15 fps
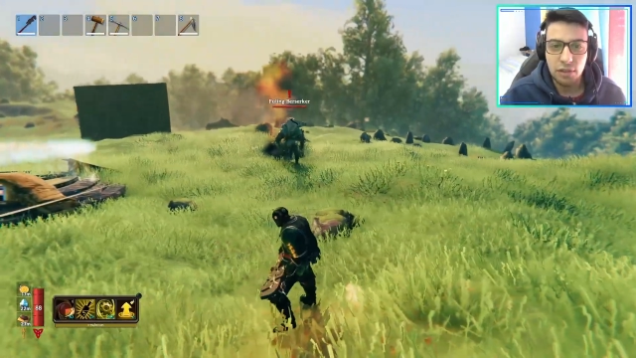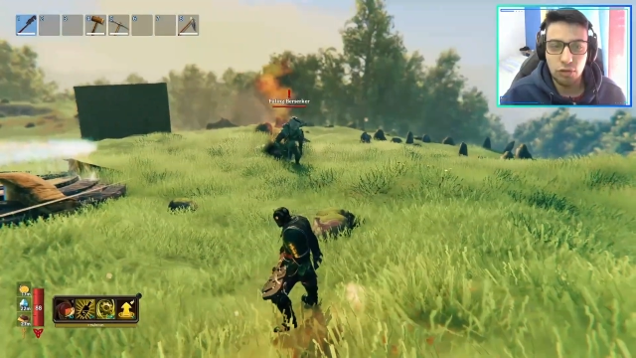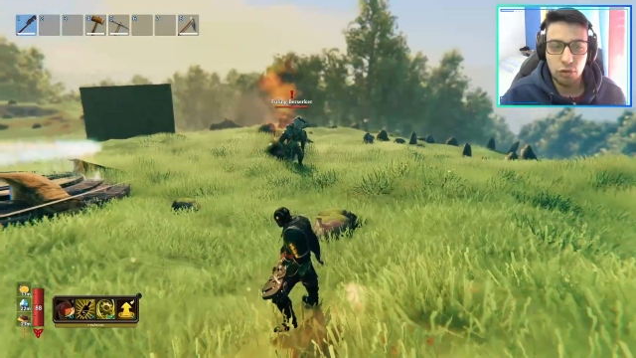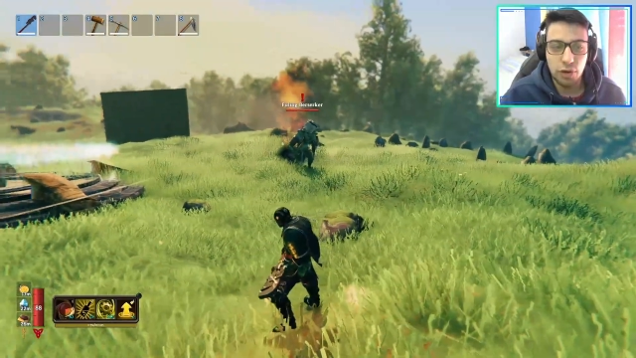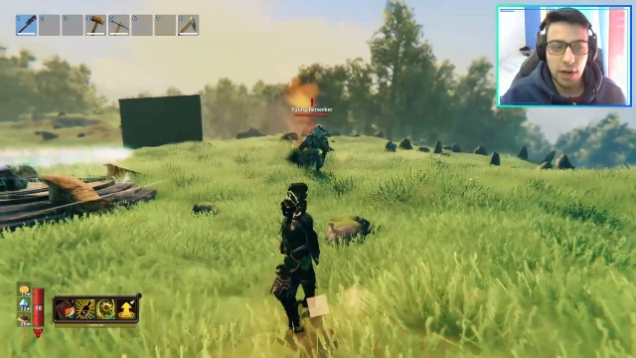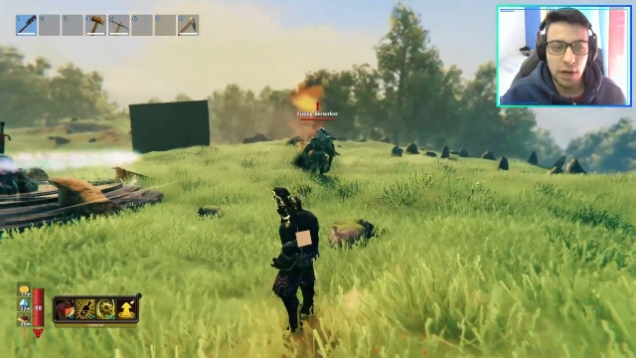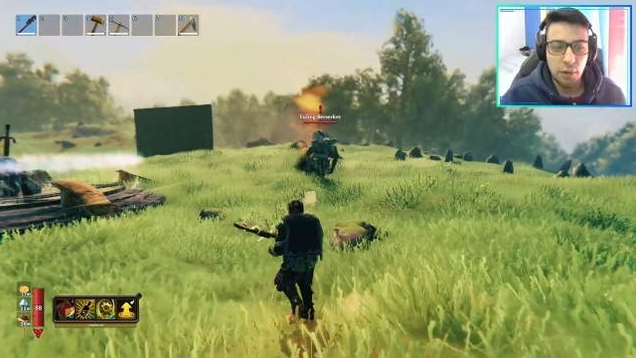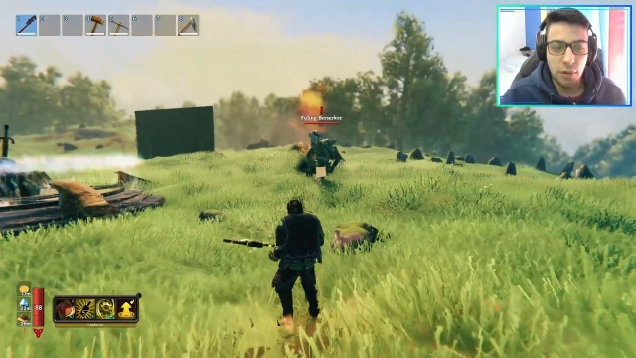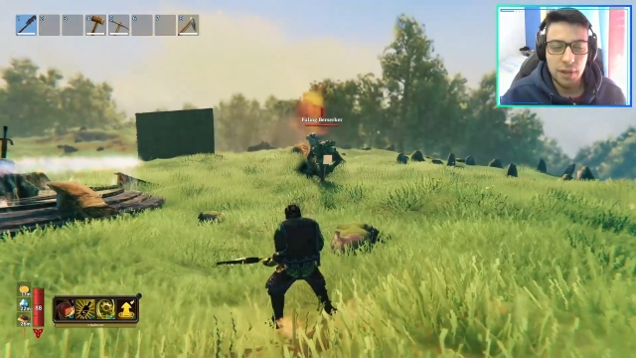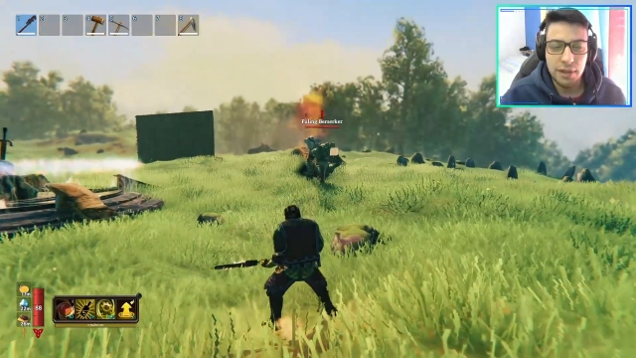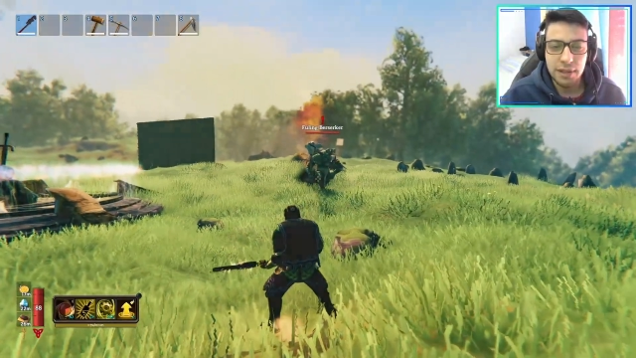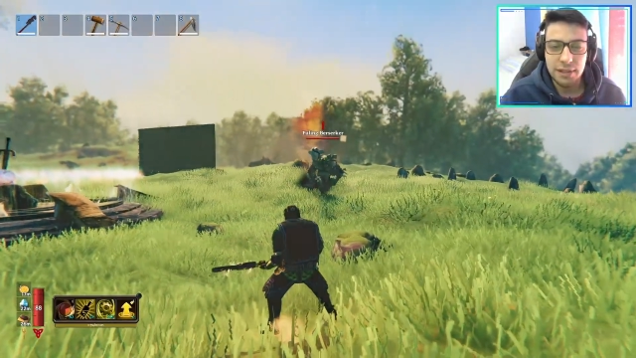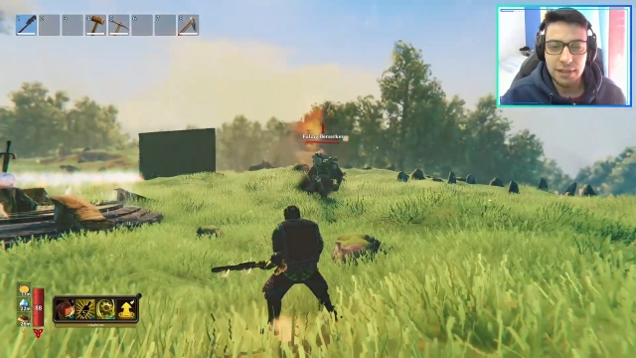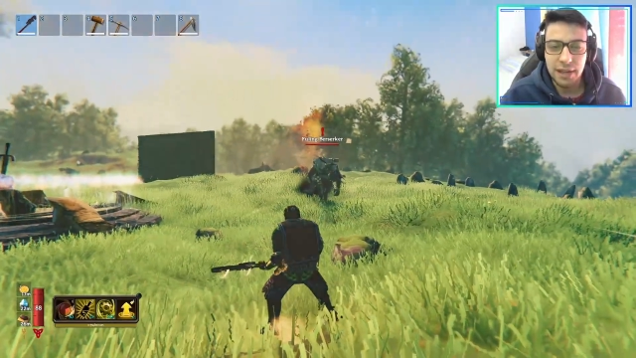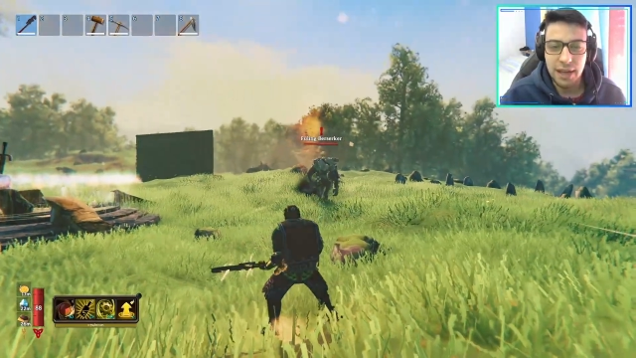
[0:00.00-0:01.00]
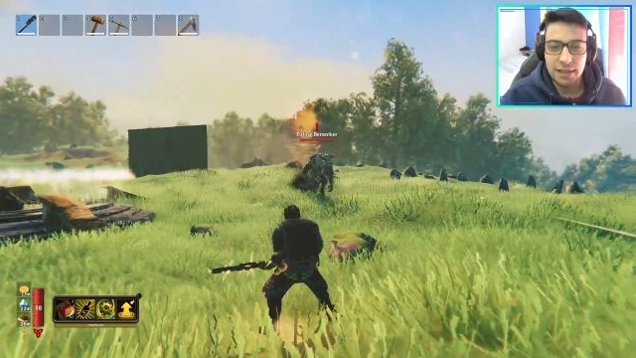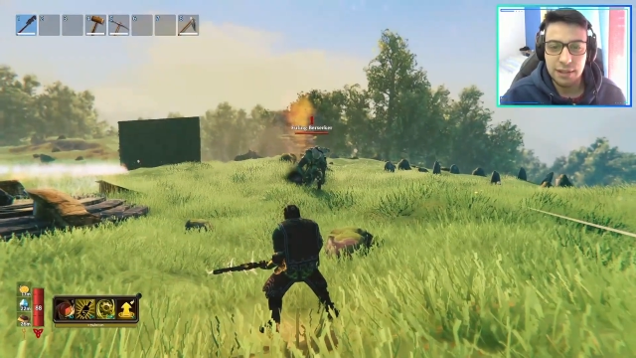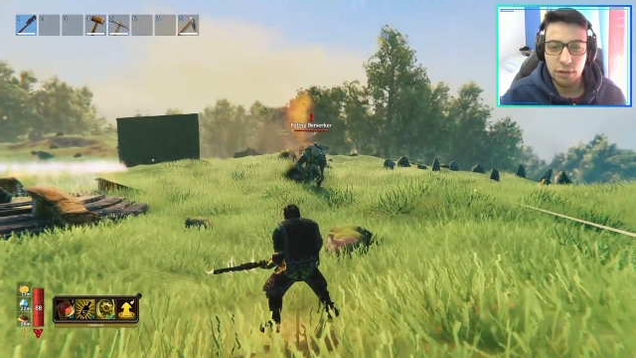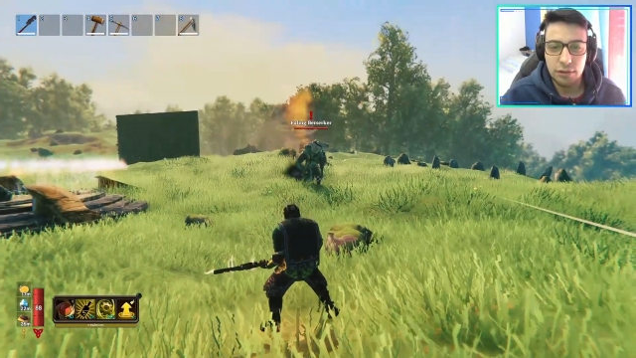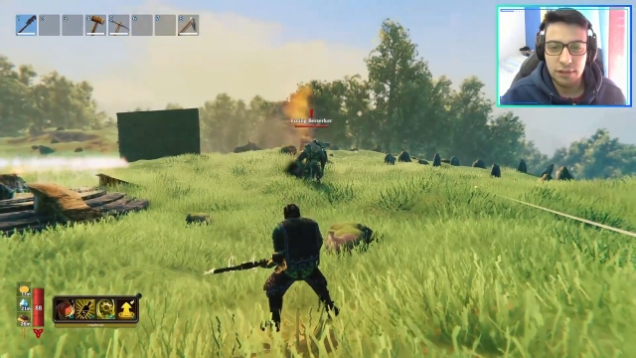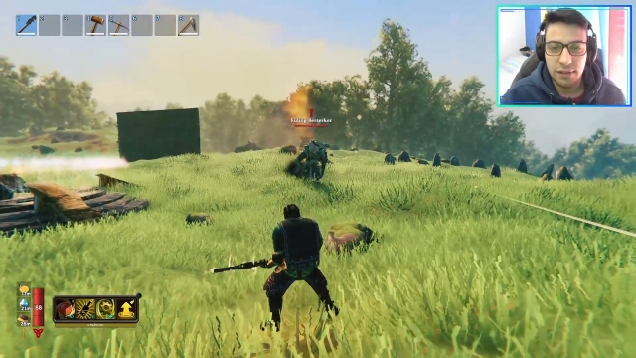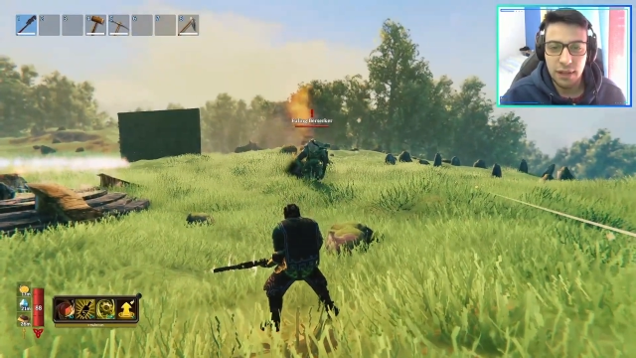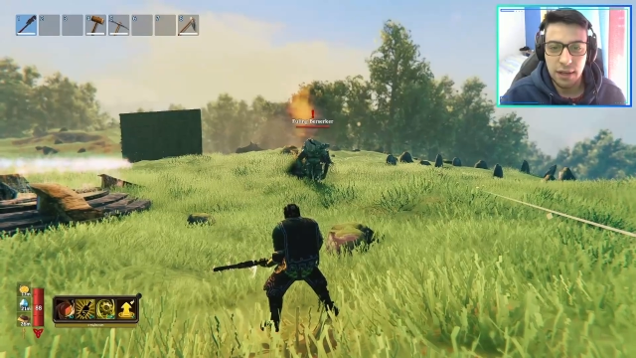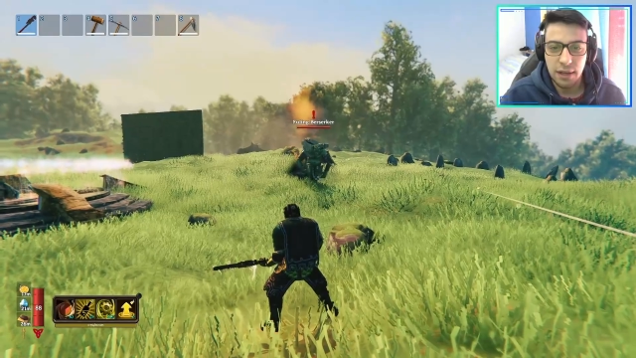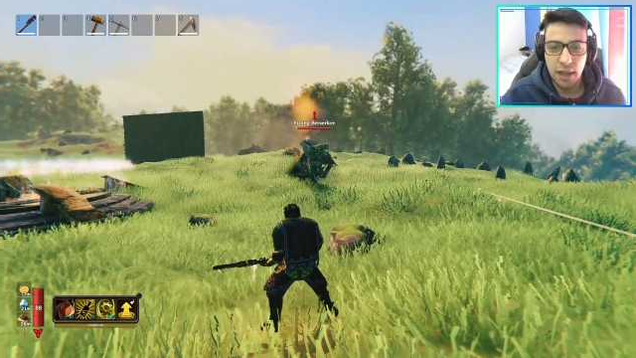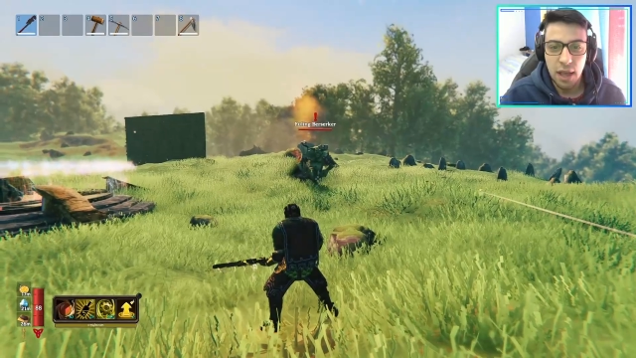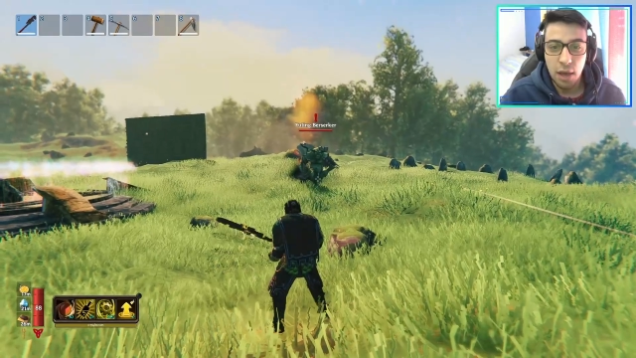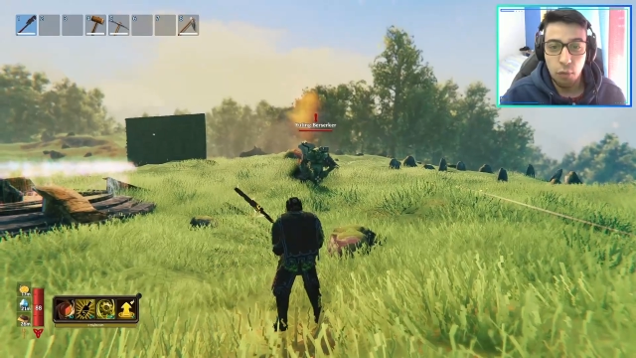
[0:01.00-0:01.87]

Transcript: tornado, and this guy is now stuck,